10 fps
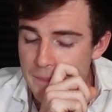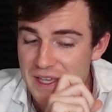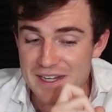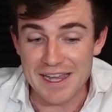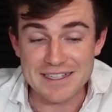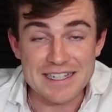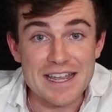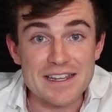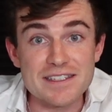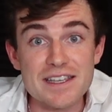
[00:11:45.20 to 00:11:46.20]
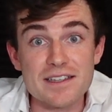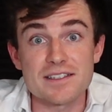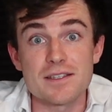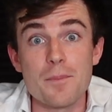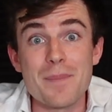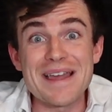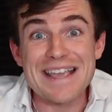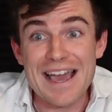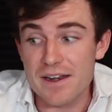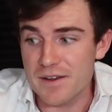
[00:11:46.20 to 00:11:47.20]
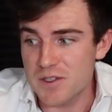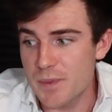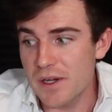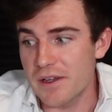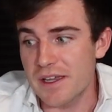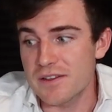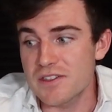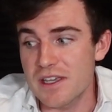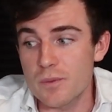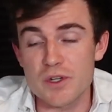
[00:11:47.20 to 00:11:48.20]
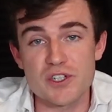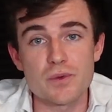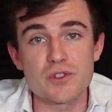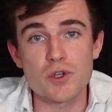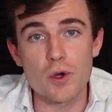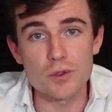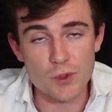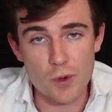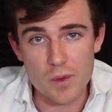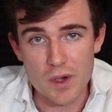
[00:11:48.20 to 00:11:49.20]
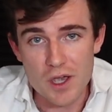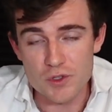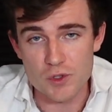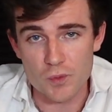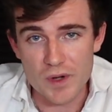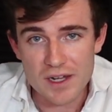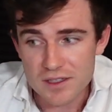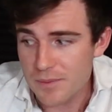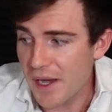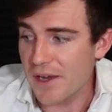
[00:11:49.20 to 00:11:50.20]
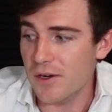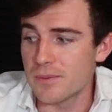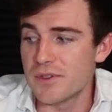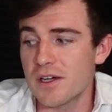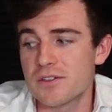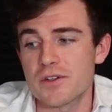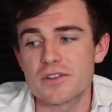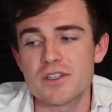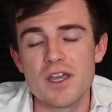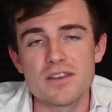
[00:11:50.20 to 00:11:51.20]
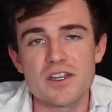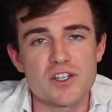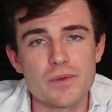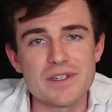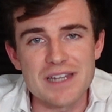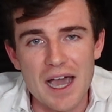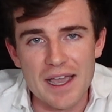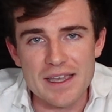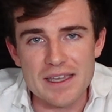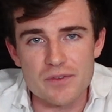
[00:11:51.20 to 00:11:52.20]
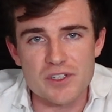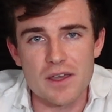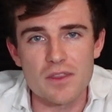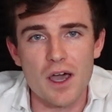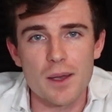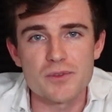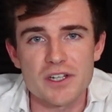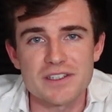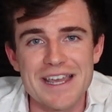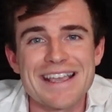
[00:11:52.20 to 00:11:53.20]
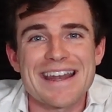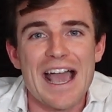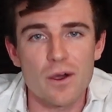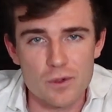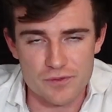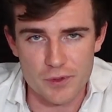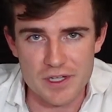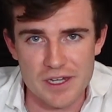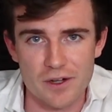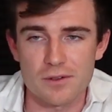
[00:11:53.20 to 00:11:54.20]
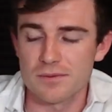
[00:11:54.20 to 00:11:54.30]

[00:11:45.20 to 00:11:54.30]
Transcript: In 1986, Betty had an experience in which she was told, quote, directly by her abductors that she would die if she had the object taken out of her ear.